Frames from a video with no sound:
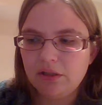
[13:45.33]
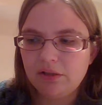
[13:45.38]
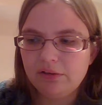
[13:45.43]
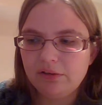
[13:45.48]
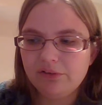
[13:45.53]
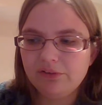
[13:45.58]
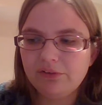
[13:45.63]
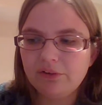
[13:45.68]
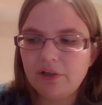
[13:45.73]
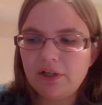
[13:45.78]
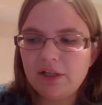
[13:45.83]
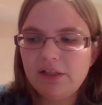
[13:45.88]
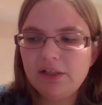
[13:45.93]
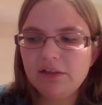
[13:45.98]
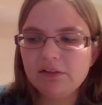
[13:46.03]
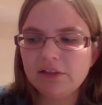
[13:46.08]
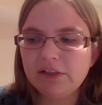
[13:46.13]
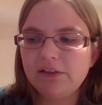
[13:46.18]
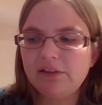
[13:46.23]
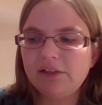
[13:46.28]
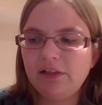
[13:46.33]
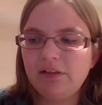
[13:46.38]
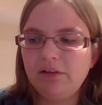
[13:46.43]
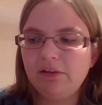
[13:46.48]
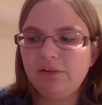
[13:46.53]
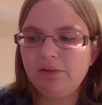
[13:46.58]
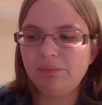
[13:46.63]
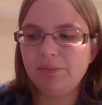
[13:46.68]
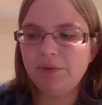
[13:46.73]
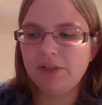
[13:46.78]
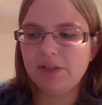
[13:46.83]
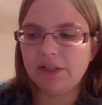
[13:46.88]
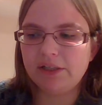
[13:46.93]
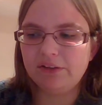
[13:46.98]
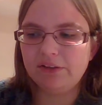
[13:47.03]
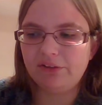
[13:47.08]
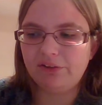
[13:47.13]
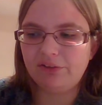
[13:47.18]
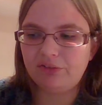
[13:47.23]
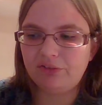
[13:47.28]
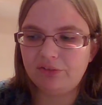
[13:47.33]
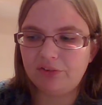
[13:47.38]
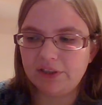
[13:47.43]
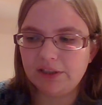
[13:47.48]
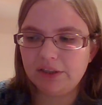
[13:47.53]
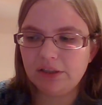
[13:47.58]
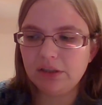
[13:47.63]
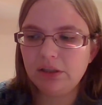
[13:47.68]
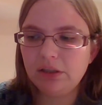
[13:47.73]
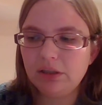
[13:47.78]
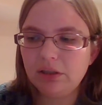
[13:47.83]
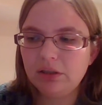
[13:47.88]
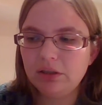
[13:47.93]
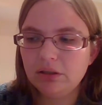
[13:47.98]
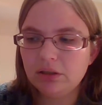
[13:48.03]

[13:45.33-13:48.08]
Science, I tended to be kind of silly.